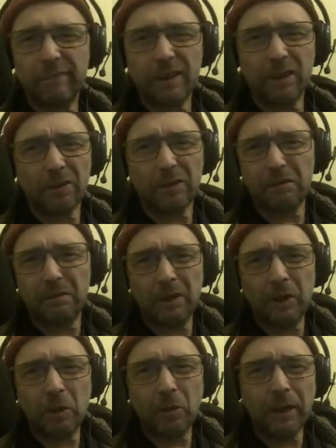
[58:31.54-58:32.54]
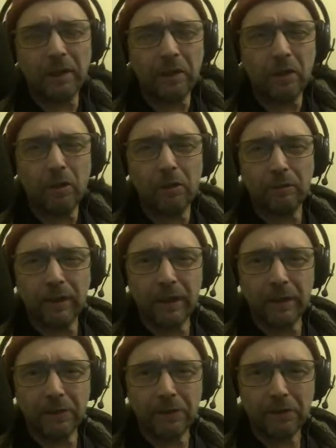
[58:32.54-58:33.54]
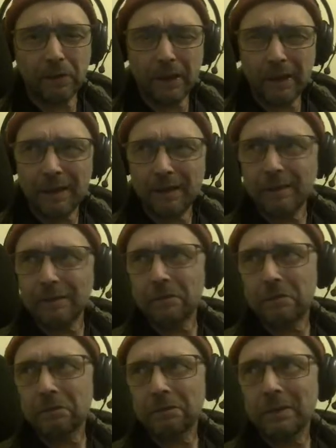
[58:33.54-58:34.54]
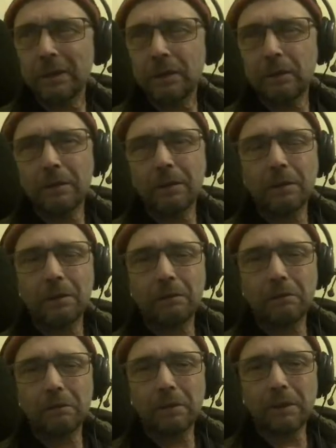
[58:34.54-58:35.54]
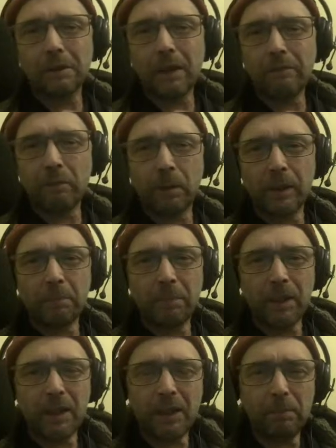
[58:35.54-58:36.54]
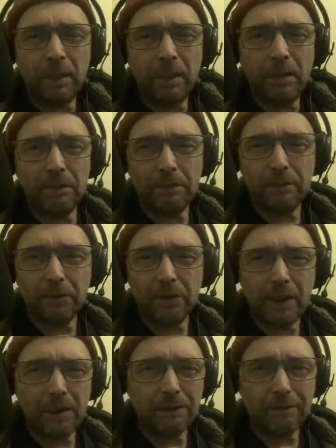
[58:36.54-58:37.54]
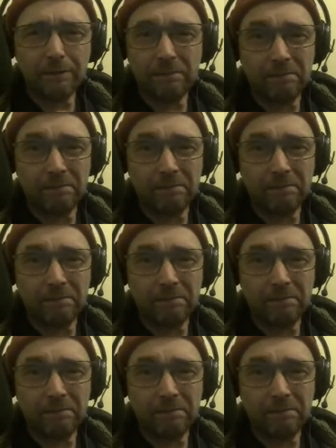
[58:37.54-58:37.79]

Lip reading: Just don't get the COVIDs and everybody be happy and safe.